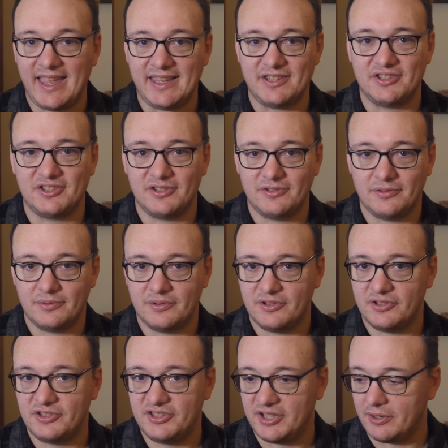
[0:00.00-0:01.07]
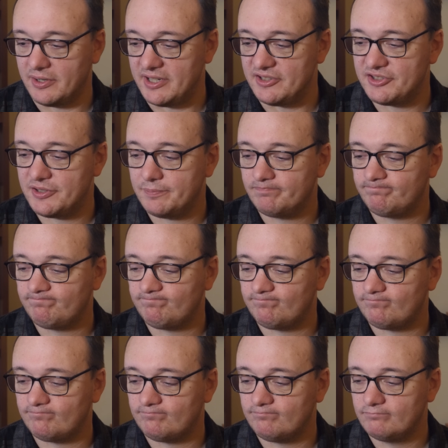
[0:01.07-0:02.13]
Case Series.
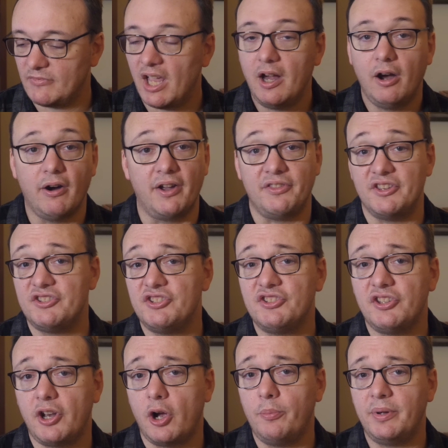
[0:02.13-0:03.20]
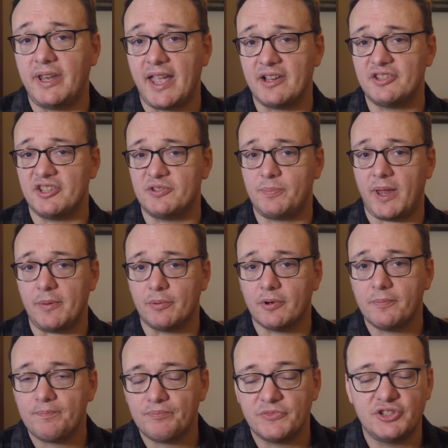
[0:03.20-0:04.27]
All right, this is an open access
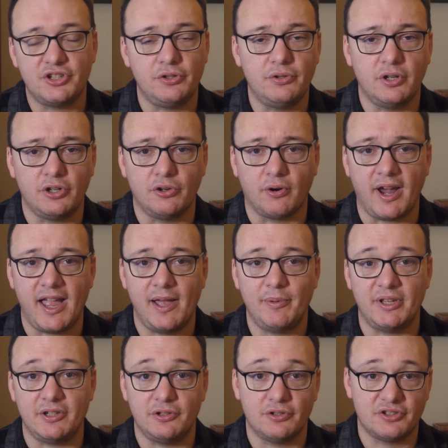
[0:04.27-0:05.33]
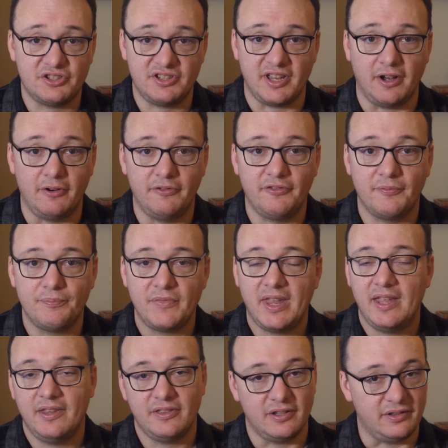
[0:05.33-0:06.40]
paper, so you can grab it yourself.
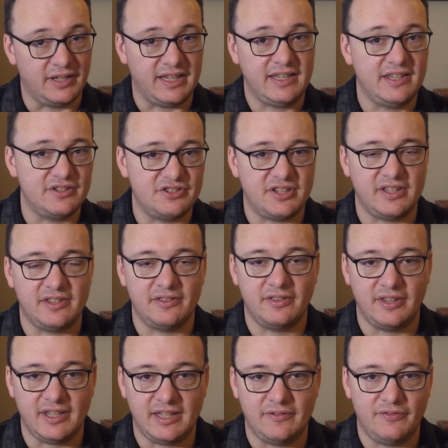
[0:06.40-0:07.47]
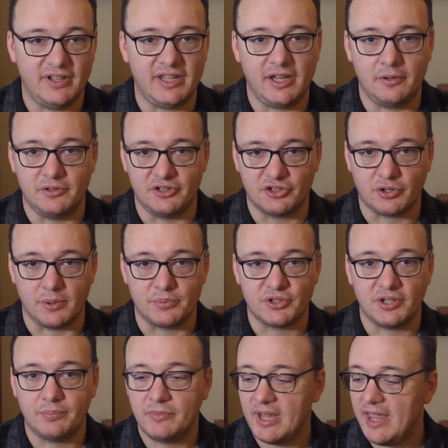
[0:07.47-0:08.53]
The link is in the video
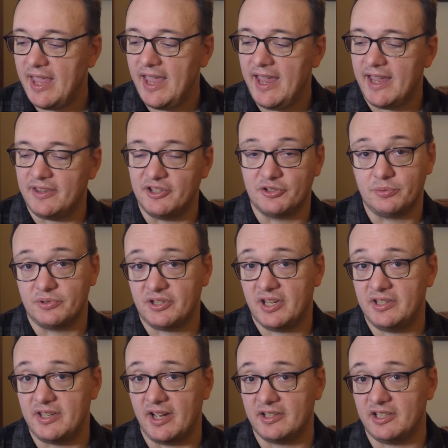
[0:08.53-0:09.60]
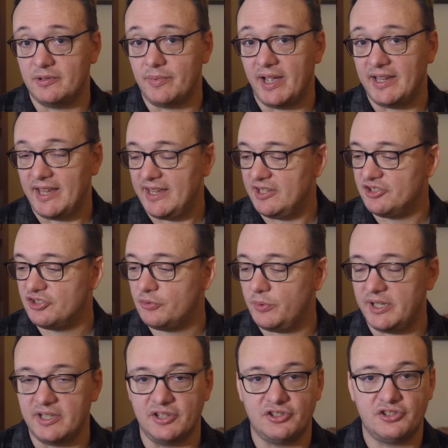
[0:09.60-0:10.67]
description, and this was conducted by a
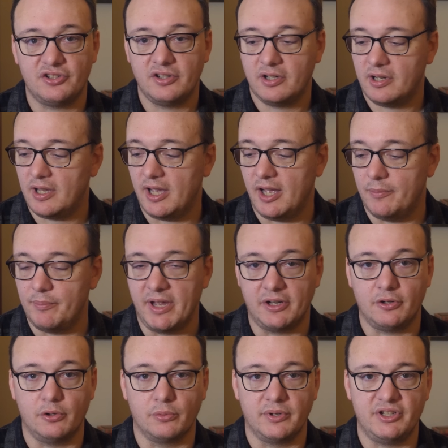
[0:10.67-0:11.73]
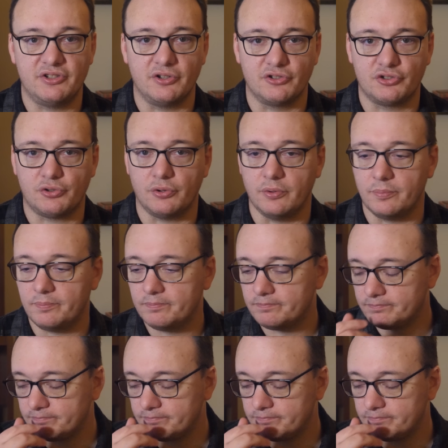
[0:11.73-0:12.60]
Swedish uh, medical research group.